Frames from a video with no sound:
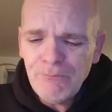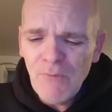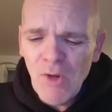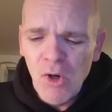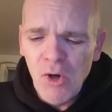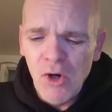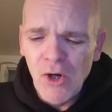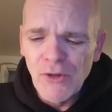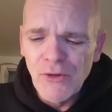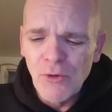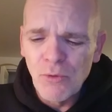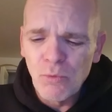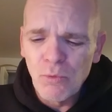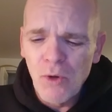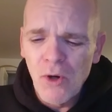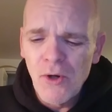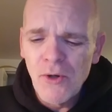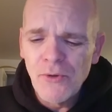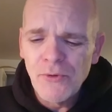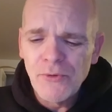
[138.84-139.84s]
on the
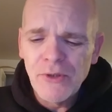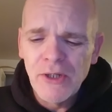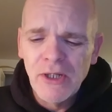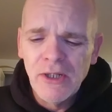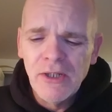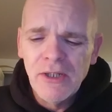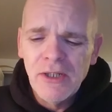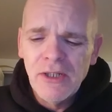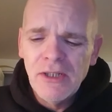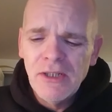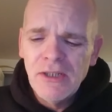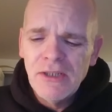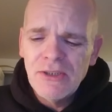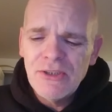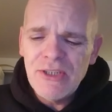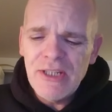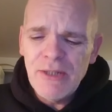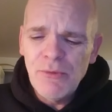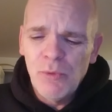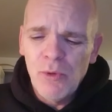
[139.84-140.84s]
road.
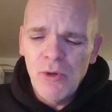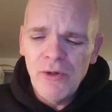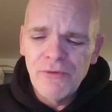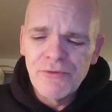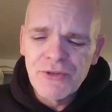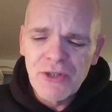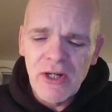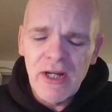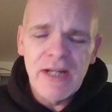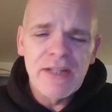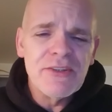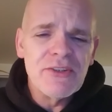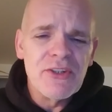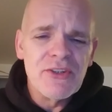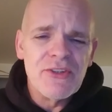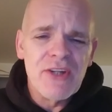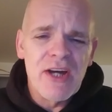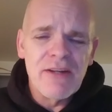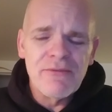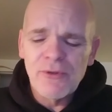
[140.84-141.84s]
T-Wolves are heading to
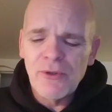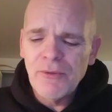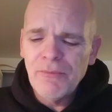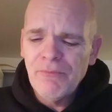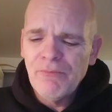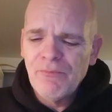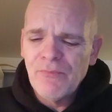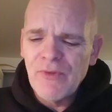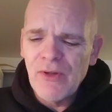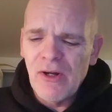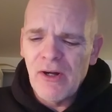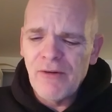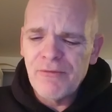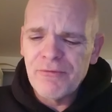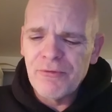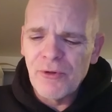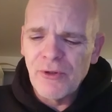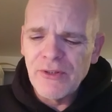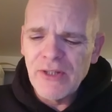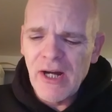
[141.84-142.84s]
Denver uh,
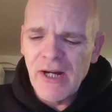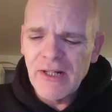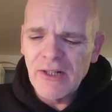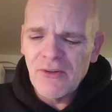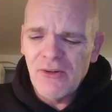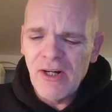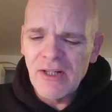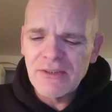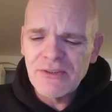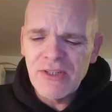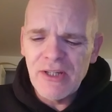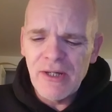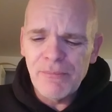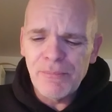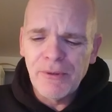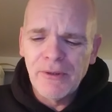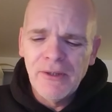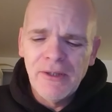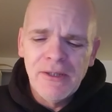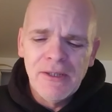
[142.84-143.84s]
for a nine o'clock
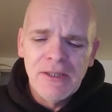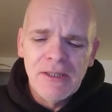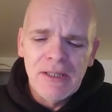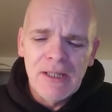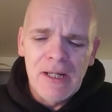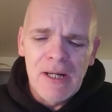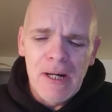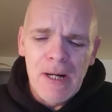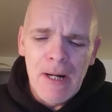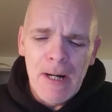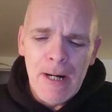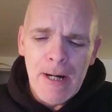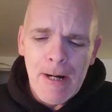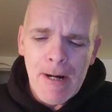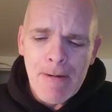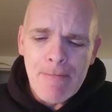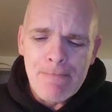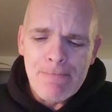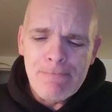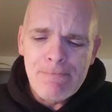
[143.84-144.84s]
tip,
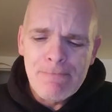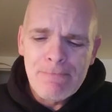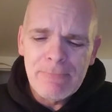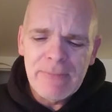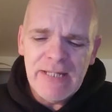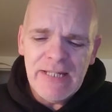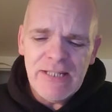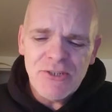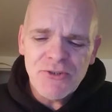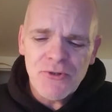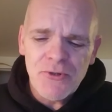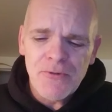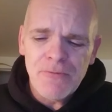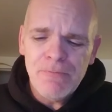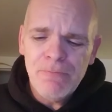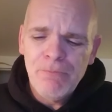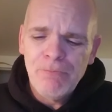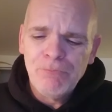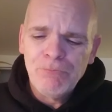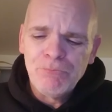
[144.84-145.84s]
um, Eastern.
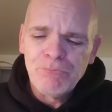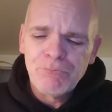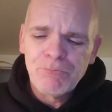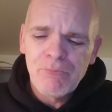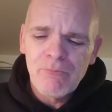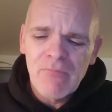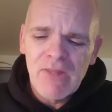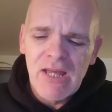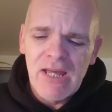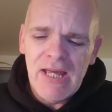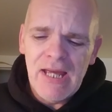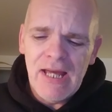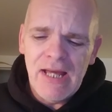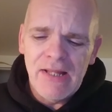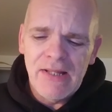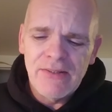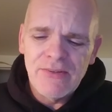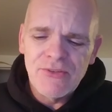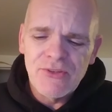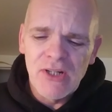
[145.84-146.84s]

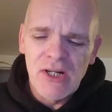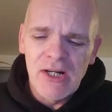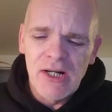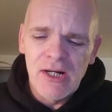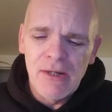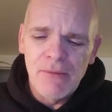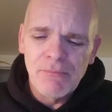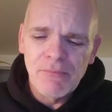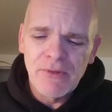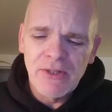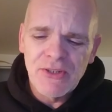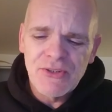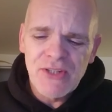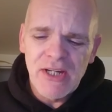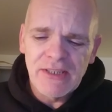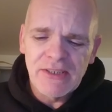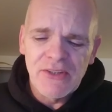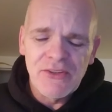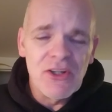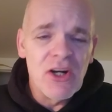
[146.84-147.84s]
And uh, I'm going to
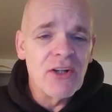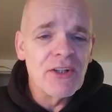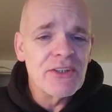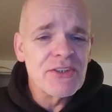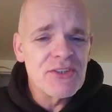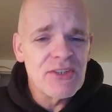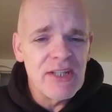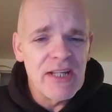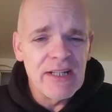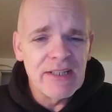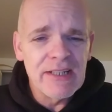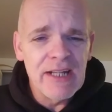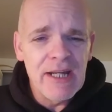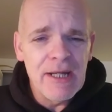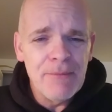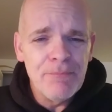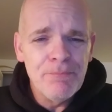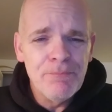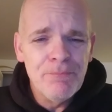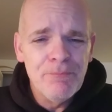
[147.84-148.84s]
take the Nuggets in that
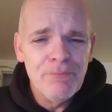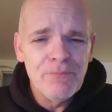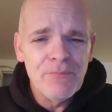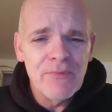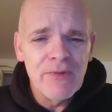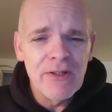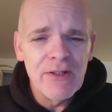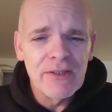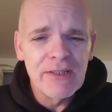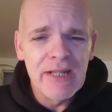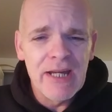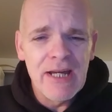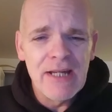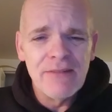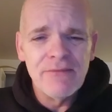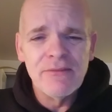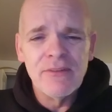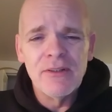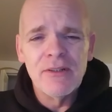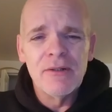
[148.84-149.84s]
game.
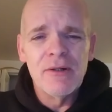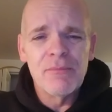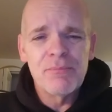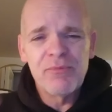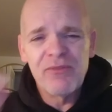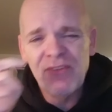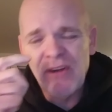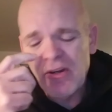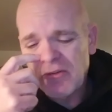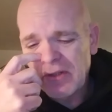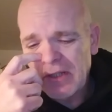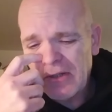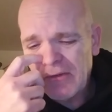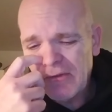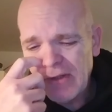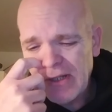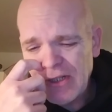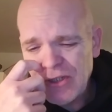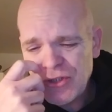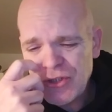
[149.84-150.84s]
Again, uh, fairly
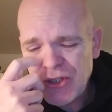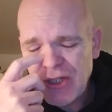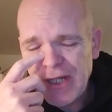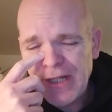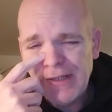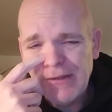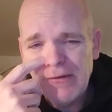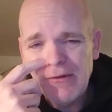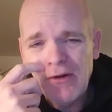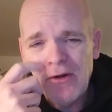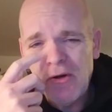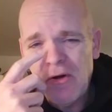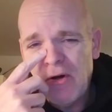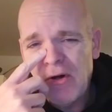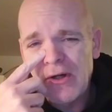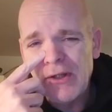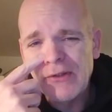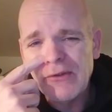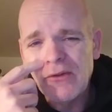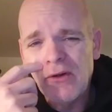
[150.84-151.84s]
clean sheet
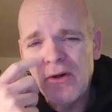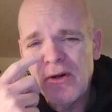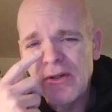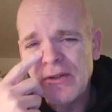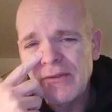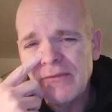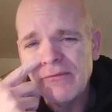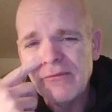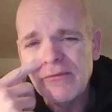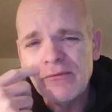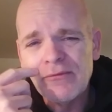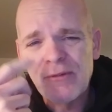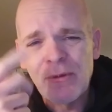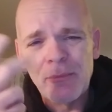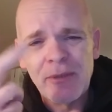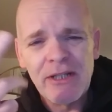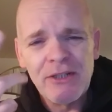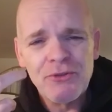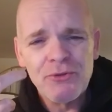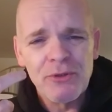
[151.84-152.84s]
on on from
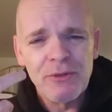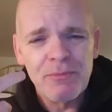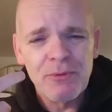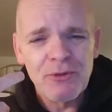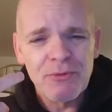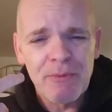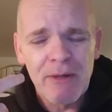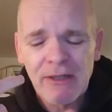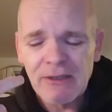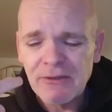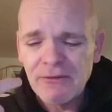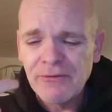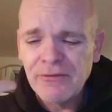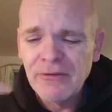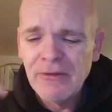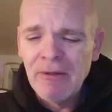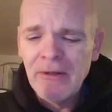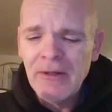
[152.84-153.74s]
an injury perspective,